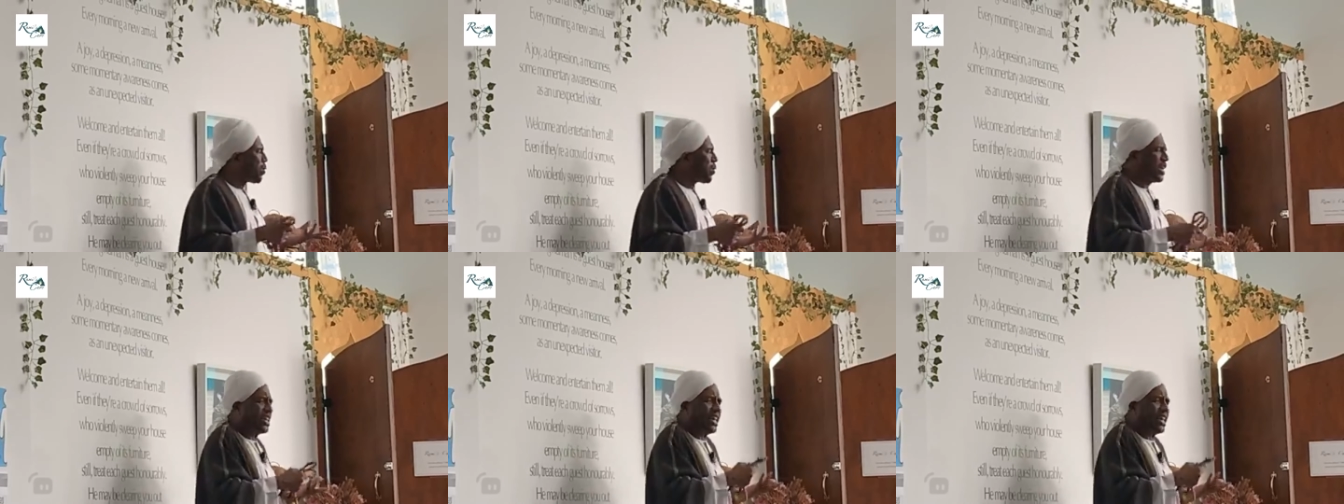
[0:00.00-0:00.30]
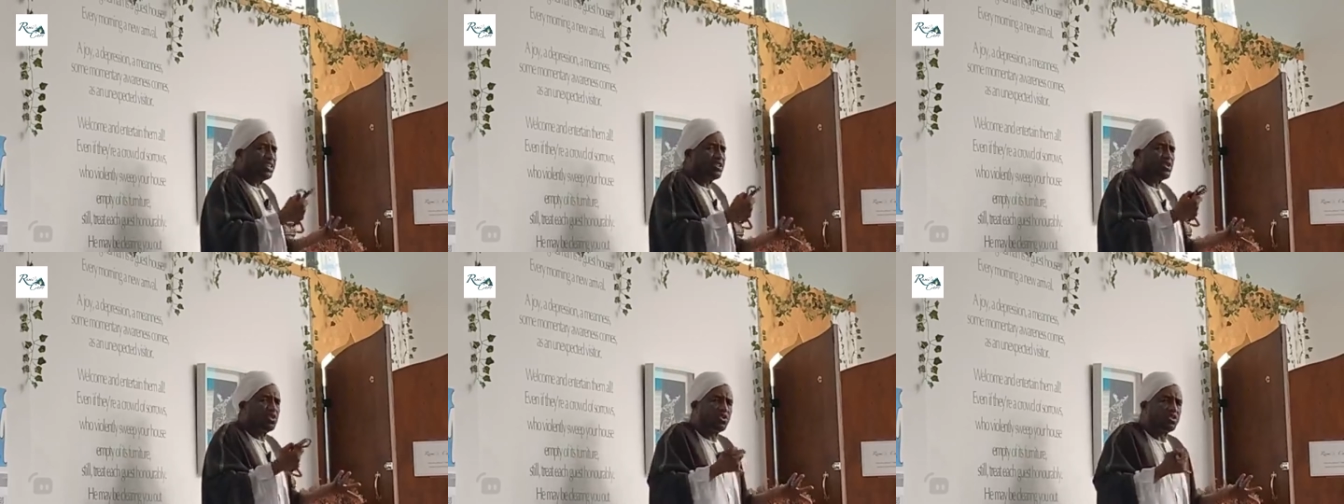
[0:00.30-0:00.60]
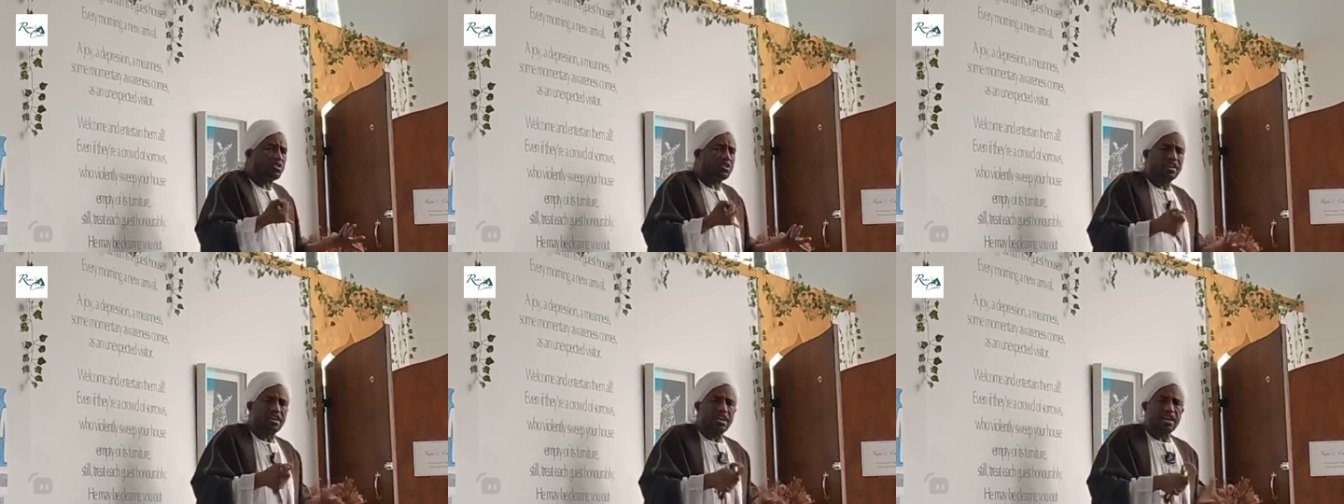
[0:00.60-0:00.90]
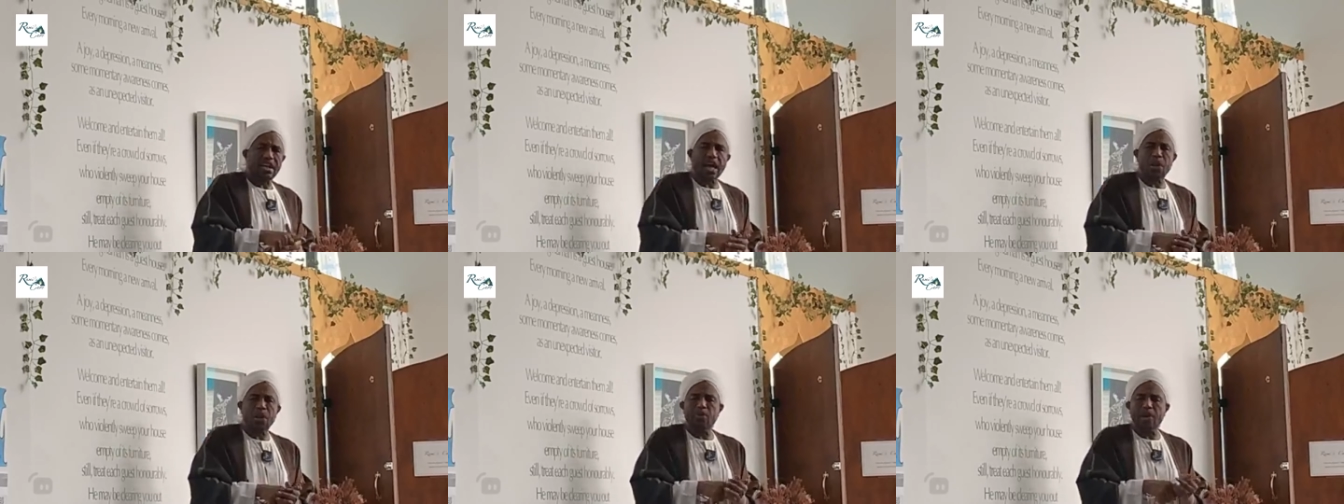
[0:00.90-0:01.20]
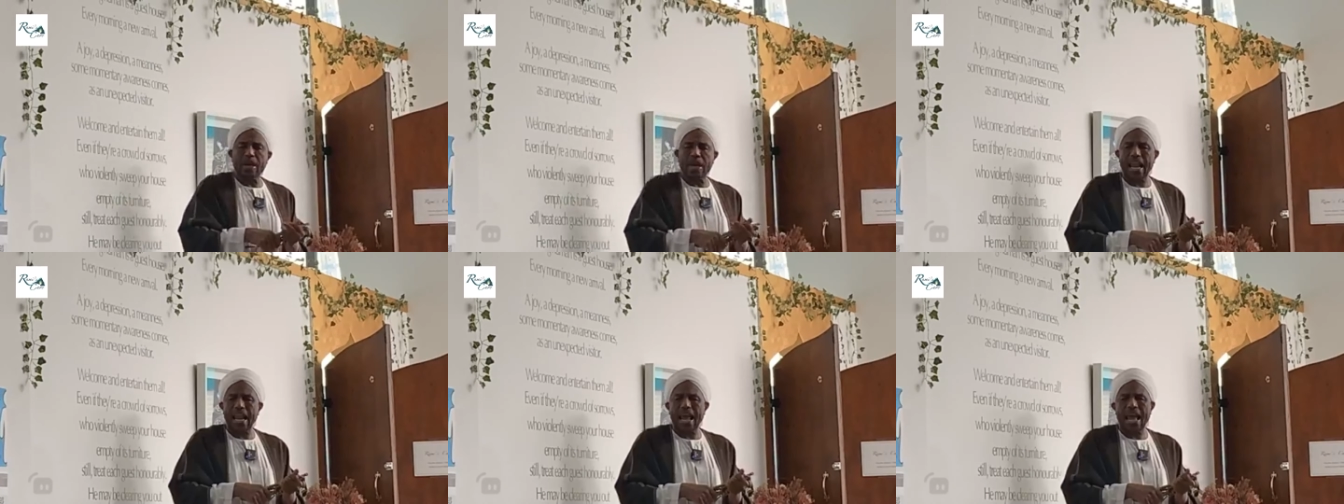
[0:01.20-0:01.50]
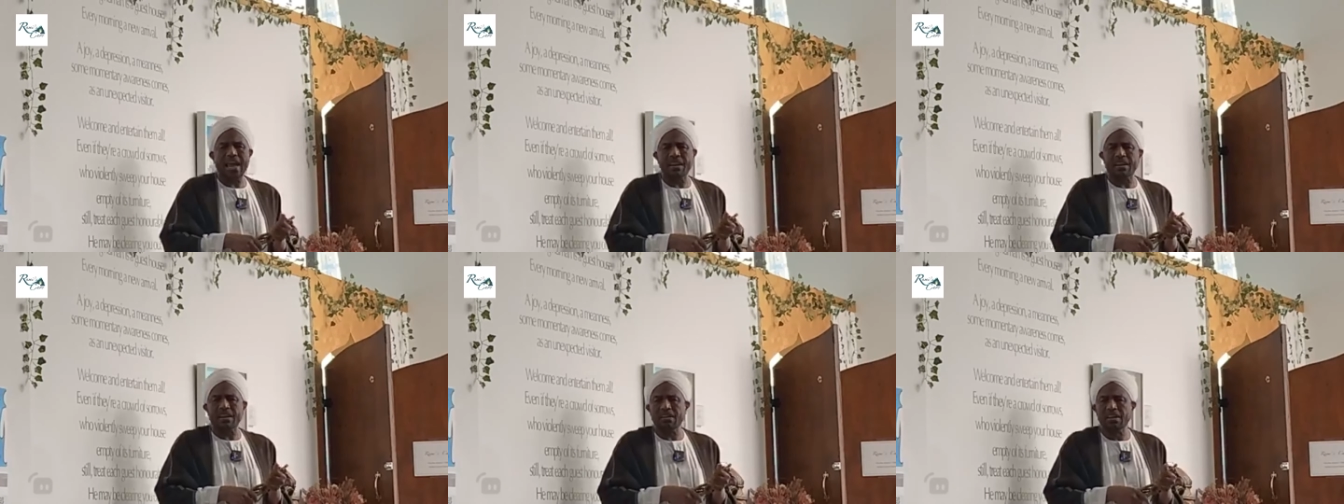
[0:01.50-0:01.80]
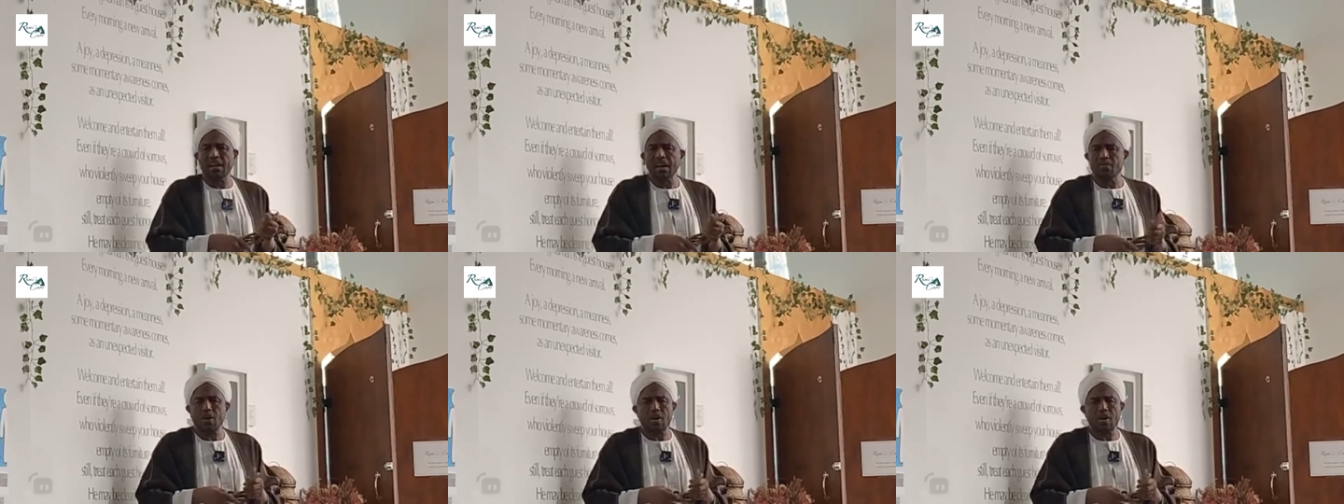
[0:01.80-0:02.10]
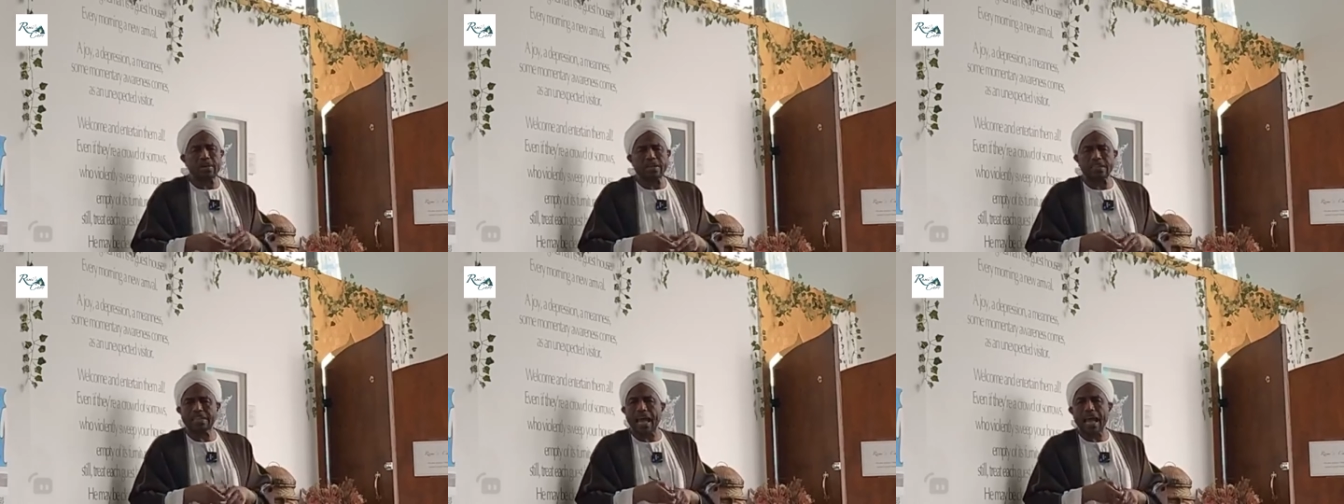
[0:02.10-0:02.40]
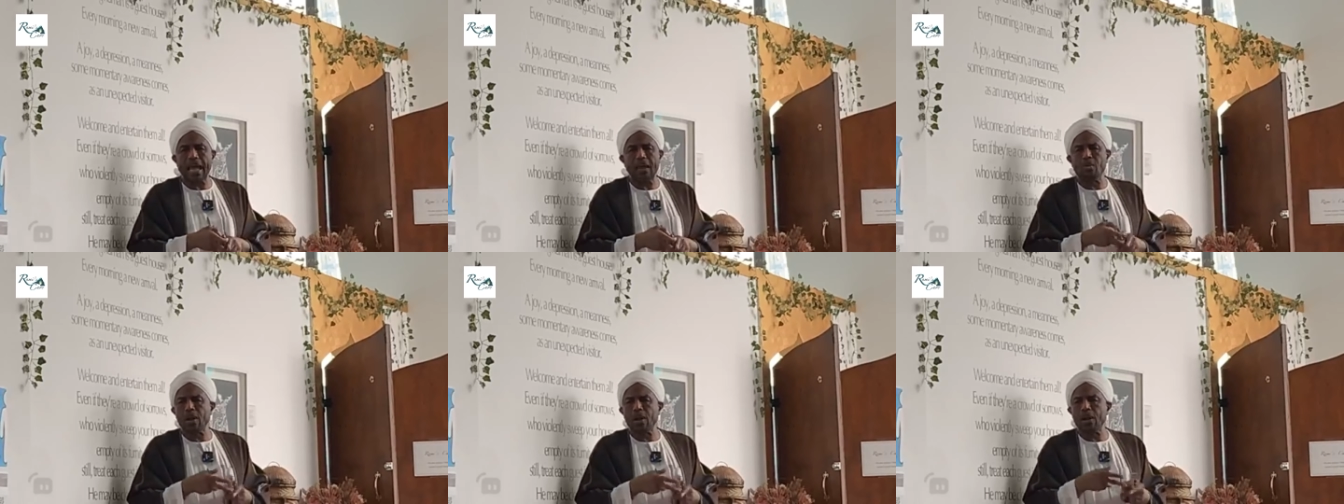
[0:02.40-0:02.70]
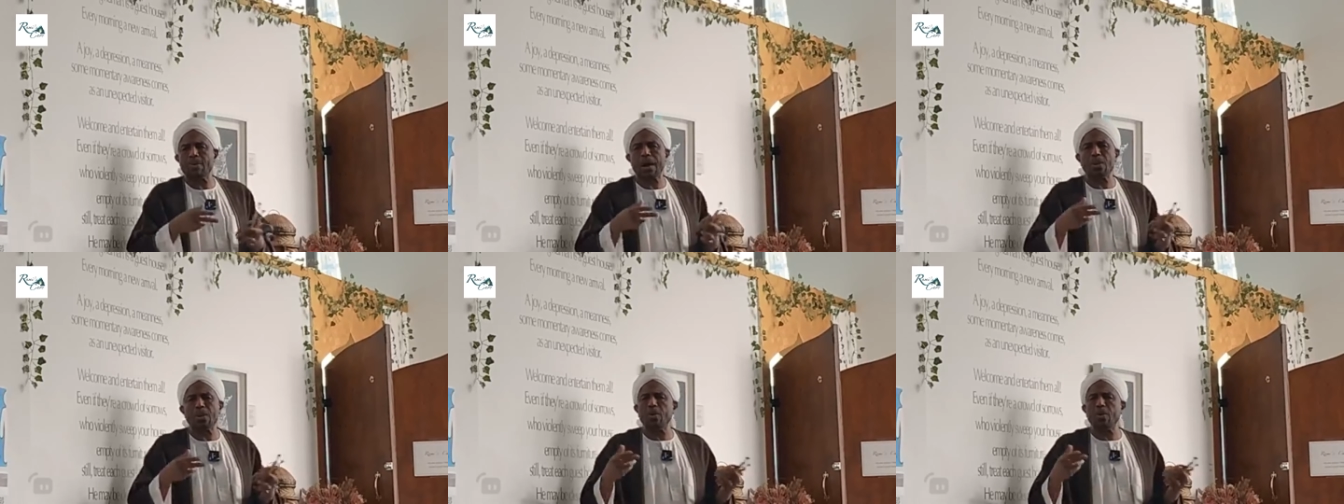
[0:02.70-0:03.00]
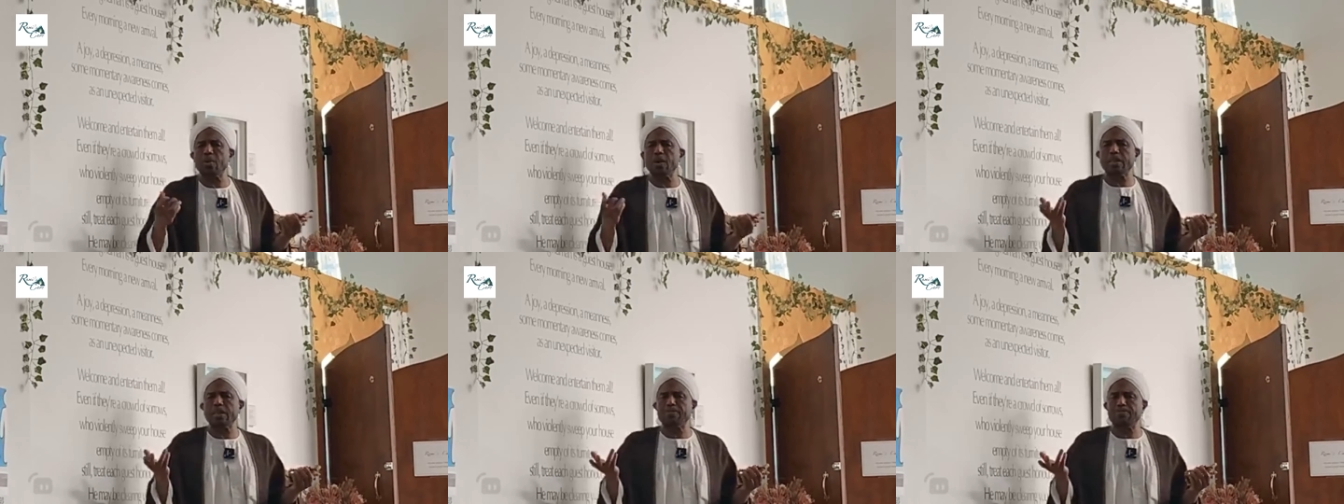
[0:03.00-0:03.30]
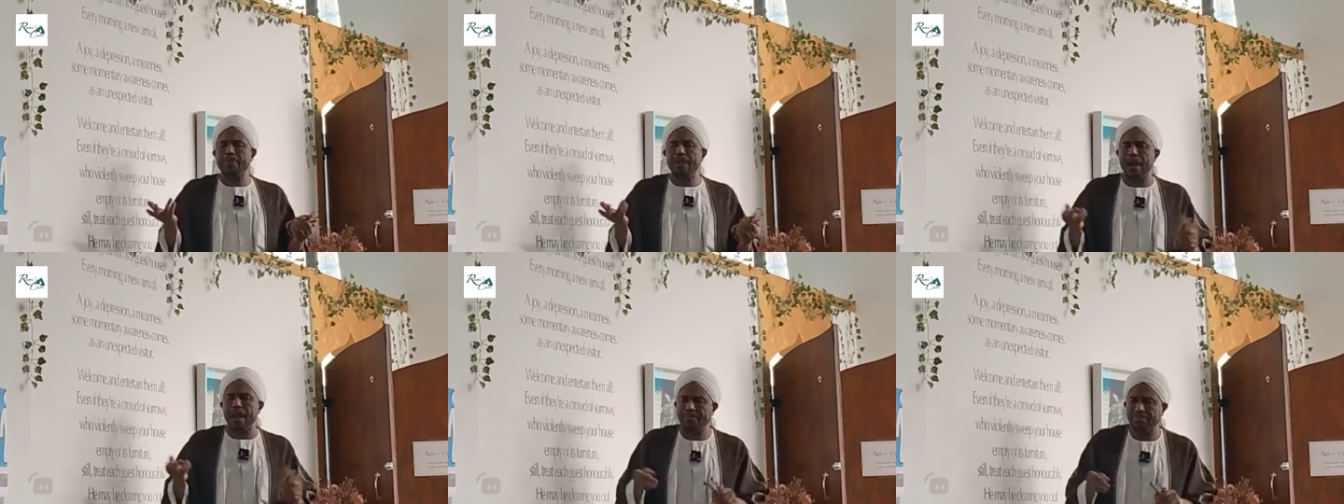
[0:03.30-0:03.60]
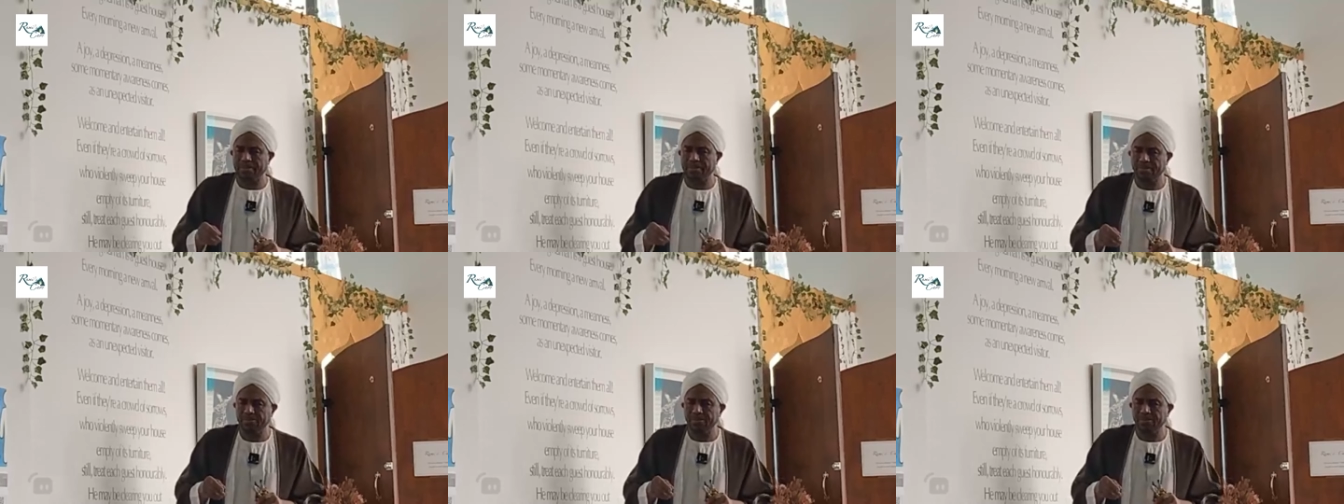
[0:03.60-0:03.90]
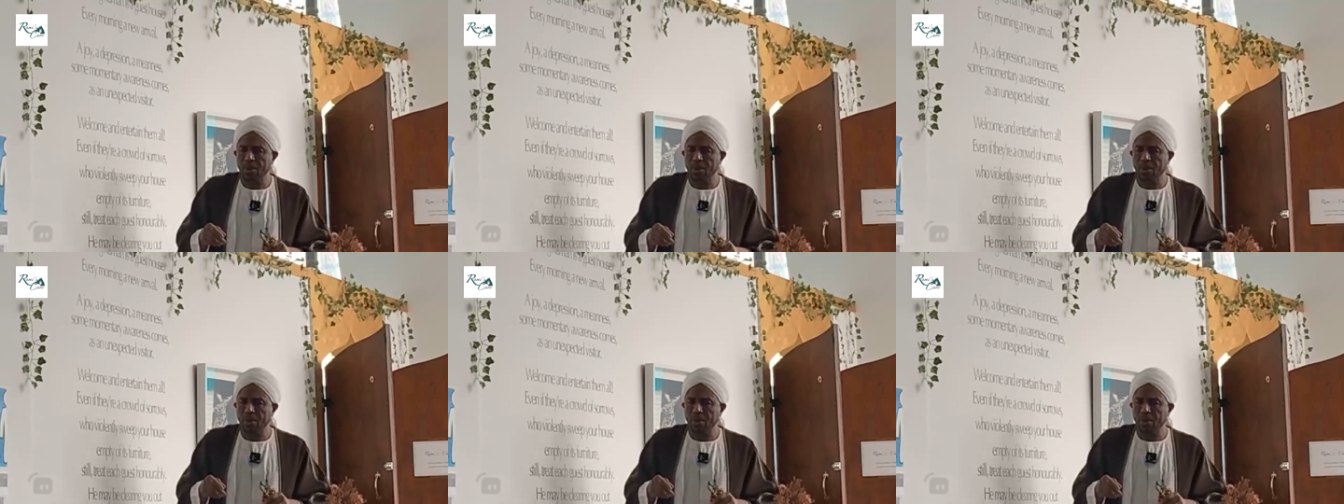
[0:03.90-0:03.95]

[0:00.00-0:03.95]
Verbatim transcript: what lessons can we learn from a time whereby we were deprived?